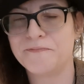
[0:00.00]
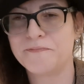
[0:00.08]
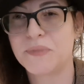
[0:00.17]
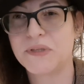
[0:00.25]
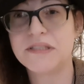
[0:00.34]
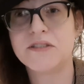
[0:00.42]

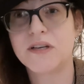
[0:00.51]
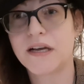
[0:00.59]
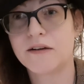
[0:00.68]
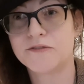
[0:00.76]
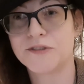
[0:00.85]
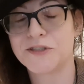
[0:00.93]
Please look
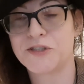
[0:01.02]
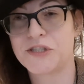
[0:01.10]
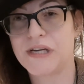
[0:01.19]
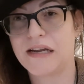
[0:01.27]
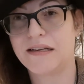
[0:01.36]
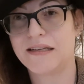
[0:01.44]
out for
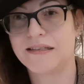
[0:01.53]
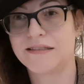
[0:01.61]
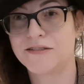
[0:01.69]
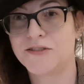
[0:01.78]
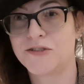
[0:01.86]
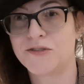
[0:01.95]

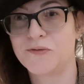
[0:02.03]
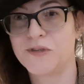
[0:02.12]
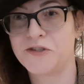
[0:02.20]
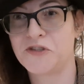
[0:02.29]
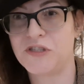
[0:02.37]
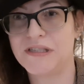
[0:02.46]
Shenanigans
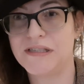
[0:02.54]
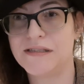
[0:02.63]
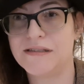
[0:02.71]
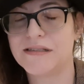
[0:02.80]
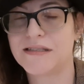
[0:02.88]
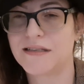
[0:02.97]
when she
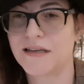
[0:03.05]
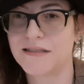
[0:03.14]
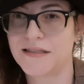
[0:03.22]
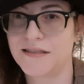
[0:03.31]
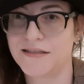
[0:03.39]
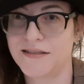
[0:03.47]

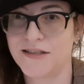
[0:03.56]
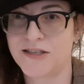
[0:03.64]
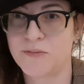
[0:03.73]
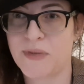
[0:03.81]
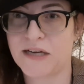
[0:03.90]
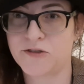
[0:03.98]
discusses the
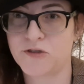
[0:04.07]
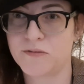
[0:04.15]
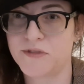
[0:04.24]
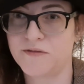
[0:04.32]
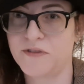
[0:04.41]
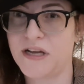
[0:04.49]

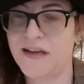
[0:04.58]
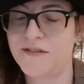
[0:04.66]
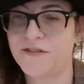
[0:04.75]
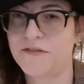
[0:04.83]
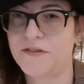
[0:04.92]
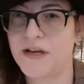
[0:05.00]
spectrums of
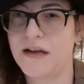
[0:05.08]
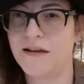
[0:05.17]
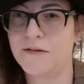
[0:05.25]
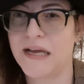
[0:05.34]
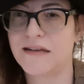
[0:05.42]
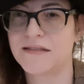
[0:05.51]
life.
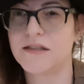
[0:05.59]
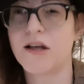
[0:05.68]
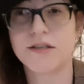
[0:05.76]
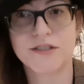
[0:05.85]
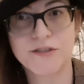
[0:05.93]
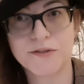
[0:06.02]
It has a
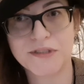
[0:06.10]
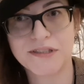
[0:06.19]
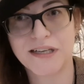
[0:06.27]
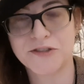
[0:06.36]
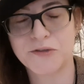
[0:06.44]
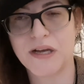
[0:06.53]
lot to do with
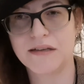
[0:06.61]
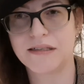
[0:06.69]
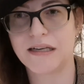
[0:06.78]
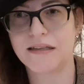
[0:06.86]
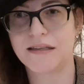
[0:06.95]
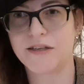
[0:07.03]

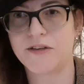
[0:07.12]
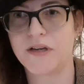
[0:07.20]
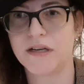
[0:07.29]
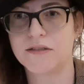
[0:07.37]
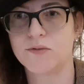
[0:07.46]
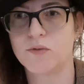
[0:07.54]
sexuality. I think you
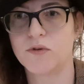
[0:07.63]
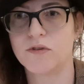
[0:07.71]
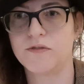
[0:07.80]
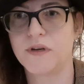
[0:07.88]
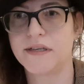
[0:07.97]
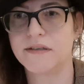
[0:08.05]
guys will
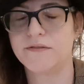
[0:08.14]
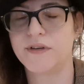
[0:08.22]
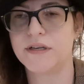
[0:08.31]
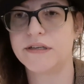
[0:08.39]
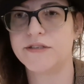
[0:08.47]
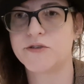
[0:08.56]
find it
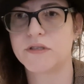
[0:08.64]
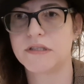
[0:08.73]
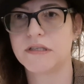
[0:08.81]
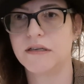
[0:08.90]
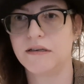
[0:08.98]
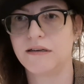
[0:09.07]
very
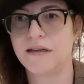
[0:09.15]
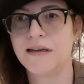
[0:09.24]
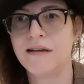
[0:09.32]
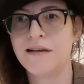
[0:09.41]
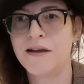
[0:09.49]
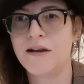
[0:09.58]
interesting.
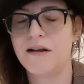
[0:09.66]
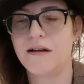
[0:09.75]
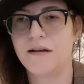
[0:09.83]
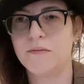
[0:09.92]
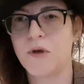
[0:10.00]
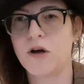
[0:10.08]

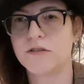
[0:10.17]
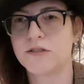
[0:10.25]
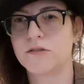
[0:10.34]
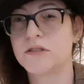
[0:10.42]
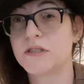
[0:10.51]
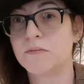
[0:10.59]
Also
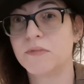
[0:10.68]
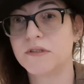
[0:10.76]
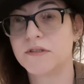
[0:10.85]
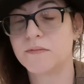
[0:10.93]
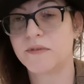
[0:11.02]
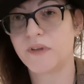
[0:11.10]
the
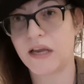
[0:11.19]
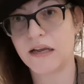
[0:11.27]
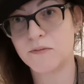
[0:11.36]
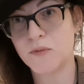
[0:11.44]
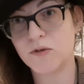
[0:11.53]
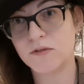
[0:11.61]
symbolism of
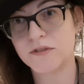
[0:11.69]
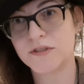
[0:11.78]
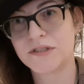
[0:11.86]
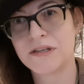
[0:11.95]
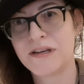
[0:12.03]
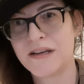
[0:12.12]

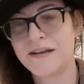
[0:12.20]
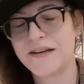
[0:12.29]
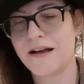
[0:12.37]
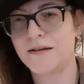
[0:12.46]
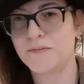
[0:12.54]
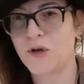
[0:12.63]
animals,
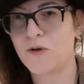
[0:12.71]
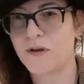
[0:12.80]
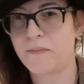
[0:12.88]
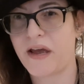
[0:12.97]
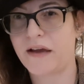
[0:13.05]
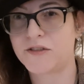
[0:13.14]

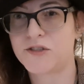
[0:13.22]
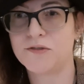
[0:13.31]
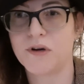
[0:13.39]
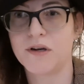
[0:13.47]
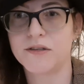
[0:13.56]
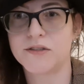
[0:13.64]
going back to
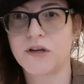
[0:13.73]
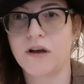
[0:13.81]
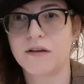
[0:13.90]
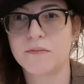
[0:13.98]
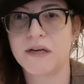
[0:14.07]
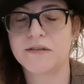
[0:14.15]
our
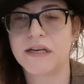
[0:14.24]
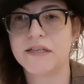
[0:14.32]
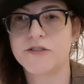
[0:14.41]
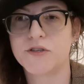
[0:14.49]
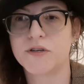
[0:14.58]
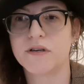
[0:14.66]
talk about
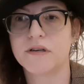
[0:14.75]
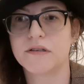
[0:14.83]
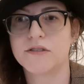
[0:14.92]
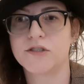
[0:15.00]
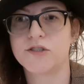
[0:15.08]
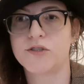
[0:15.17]
nature
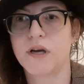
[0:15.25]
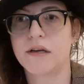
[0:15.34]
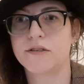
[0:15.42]
and just trying